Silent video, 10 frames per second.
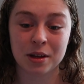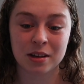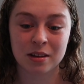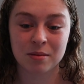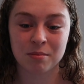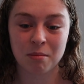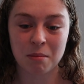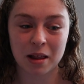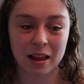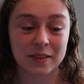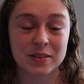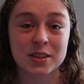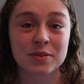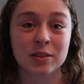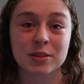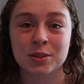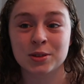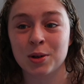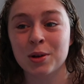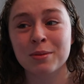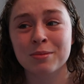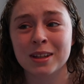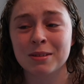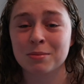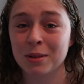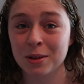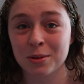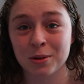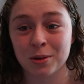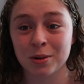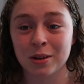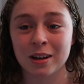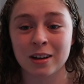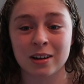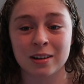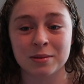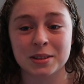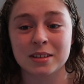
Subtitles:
and my life just felt so complete with my little girl there, and